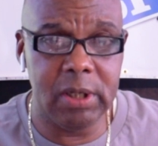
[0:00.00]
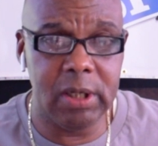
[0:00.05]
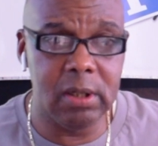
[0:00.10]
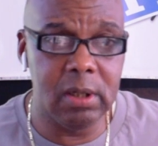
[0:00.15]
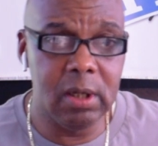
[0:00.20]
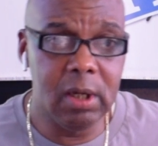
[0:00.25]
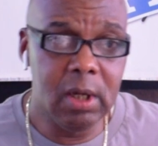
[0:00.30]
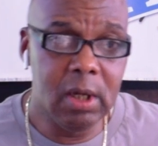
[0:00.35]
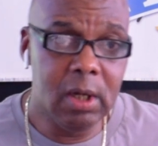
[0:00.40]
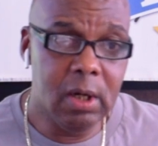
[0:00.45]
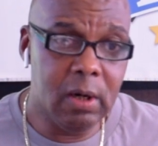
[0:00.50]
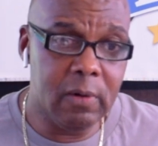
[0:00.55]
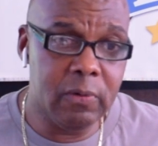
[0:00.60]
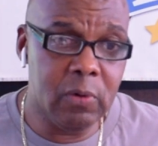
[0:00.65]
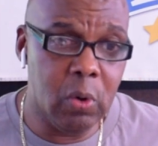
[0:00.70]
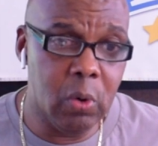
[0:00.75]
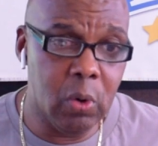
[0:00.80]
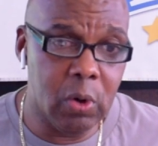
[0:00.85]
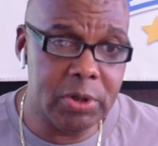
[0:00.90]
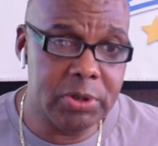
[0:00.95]
And of
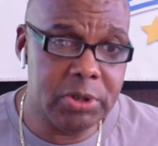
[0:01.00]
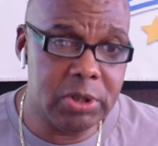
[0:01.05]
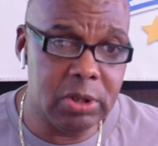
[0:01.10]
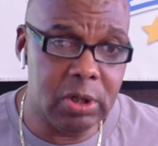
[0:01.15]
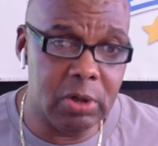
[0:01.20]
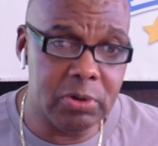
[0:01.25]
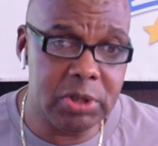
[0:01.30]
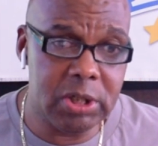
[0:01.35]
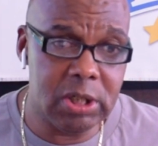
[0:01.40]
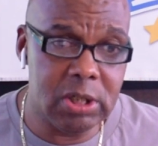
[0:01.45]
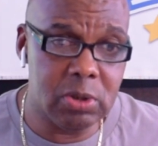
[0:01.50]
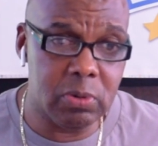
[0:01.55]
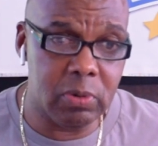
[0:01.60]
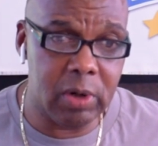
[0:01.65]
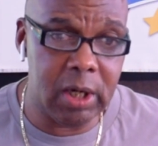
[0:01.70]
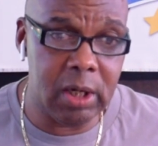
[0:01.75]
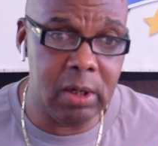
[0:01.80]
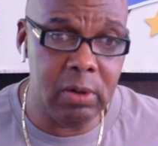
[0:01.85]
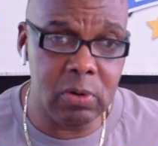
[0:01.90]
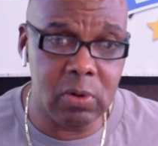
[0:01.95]
course, you know, she's
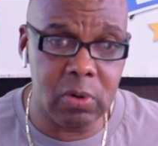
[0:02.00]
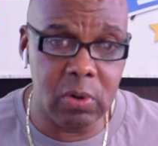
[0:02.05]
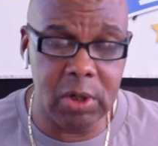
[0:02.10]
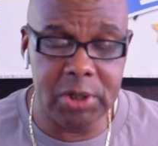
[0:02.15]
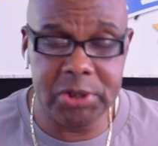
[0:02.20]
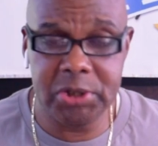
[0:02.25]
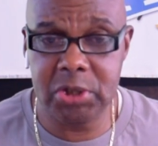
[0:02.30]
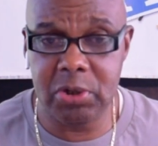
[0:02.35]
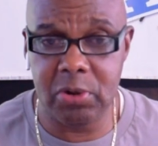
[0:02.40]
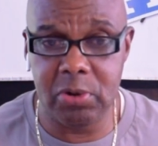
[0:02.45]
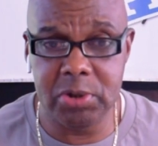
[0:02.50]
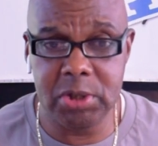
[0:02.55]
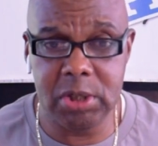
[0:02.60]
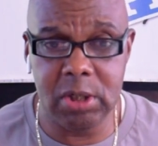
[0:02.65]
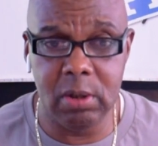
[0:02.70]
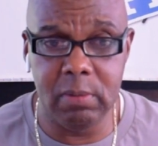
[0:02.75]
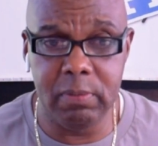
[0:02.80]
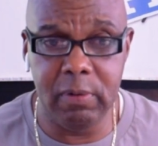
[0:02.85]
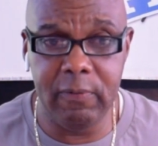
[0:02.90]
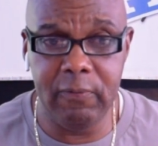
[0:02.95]
ran across
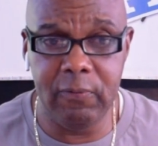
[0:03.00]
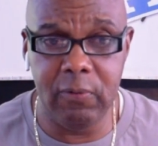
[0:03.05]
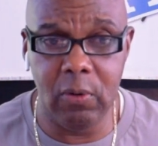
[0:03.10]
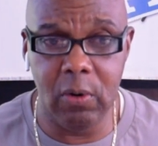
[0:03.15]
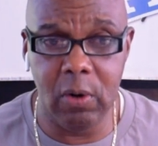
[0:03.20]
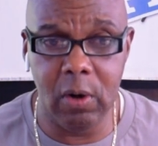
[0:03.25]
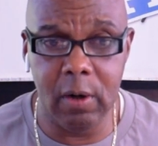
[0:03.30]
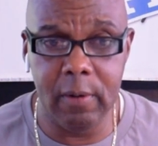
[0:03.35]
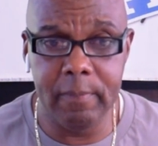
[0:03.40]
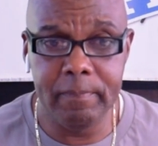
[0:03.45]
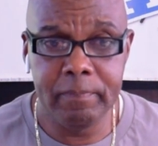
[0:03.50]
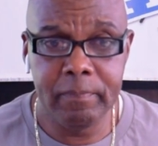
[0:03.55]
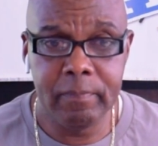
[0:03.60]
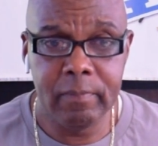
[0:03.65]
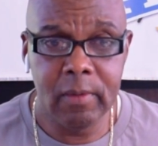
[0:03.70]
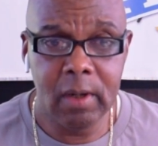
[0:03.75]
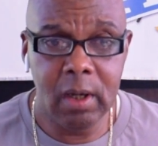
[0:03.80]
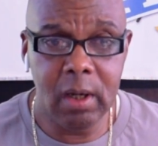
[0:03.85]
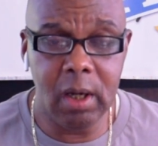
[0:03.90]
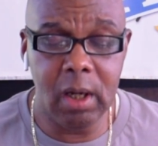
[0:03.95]
Churchill before
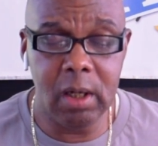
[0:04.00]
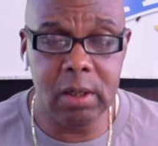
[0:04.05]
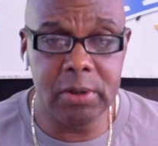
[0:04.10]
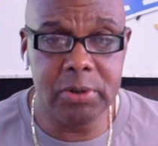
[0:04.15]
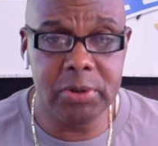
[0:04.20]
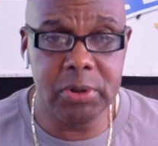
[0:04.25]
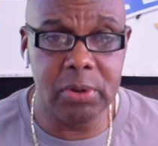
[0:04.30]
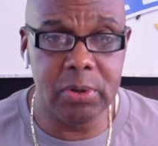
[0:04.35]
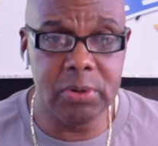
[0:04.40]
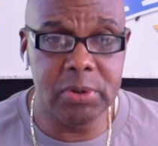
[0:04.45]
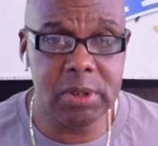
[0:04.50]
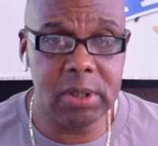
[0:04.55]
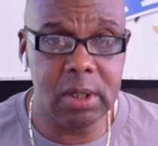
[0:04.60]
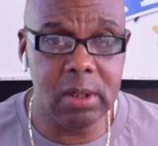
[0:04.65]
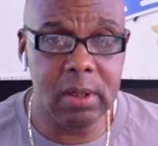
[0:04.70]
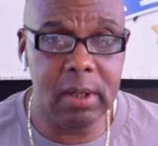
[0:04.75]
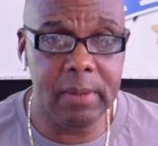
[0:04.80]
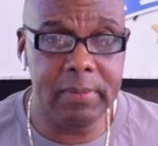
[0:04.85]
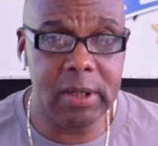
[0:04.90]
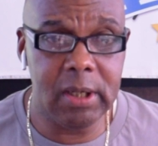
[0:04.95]

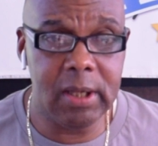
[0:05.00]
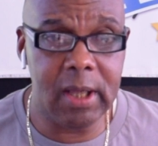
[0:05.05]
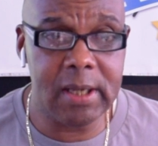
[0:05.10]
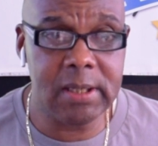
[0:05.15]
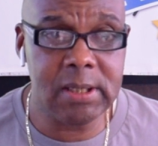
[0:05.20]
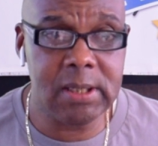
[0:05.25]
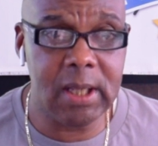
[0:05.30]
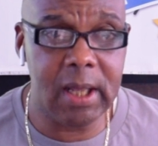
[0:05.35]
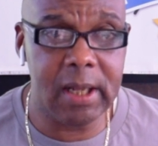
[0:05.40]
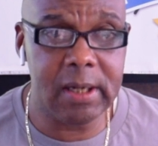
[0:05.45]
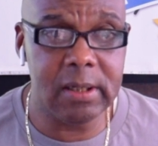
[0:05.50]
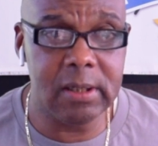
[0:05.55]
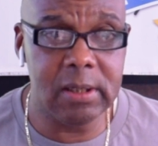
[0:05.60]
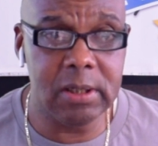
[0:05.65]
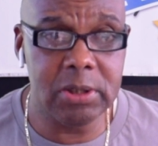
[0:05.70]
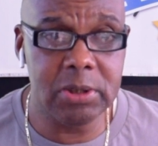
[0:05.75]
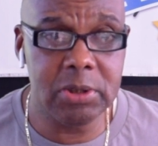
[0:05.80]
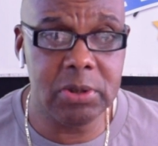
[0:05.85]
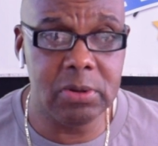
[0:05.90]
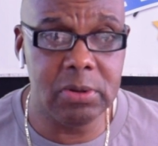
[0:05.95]
Letruska. I mean, that's not an
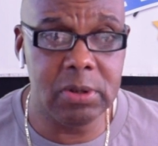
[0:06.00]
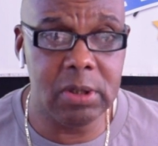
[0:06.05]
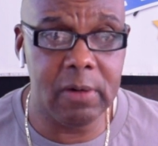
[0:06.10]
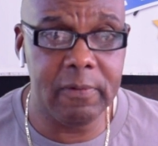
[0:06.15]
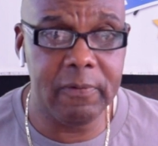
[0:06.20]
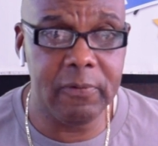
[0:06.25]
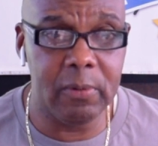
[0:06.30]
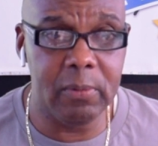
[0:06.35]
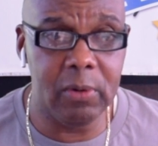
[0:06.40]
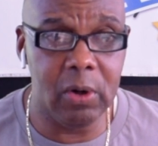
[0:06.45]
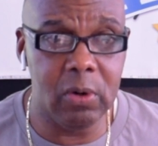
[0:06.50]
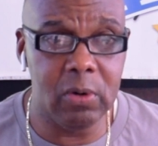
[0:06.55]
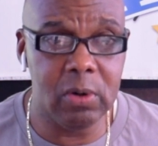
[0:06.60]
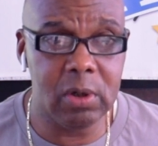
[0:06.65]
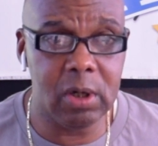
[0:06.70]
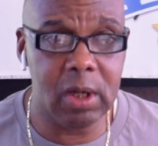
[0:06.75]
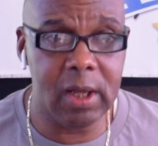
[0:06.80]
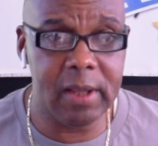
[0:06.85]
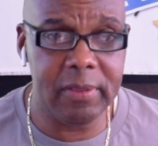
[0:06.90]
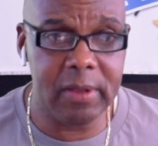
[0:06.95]
issue. You know, from
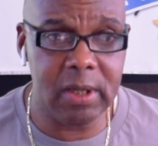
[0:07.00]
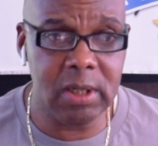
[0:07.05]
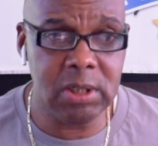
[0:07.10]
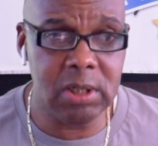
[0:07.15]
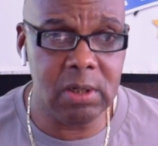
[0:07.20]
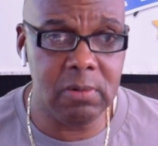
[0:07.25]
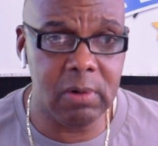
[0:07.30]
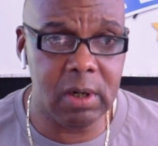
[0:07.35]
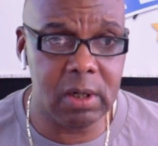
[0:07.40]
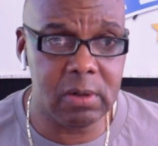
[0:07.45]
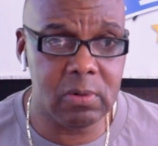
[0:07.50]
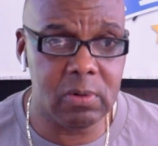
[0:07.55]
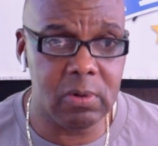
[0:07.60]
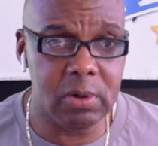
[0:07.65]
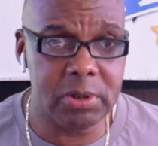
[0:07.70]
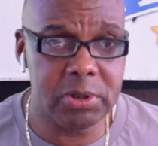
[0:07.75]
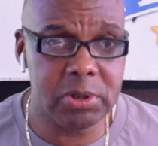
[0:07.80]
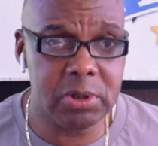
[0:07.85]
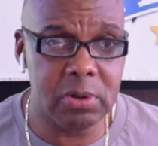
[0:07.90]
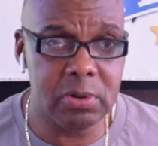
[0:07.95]
Oakland, I think she ran
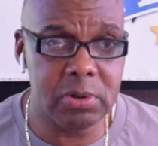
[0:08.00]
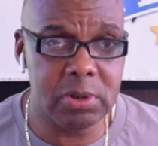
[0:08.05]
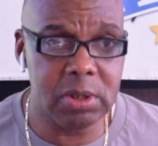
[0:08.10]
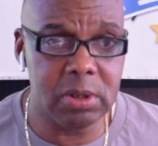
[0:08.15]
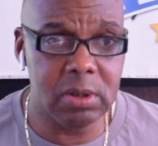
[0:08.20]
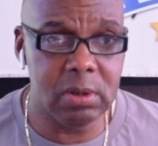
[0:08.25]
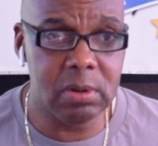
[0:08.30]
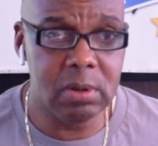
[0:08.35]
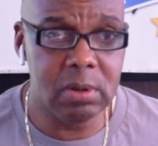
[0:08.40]
across Churchill.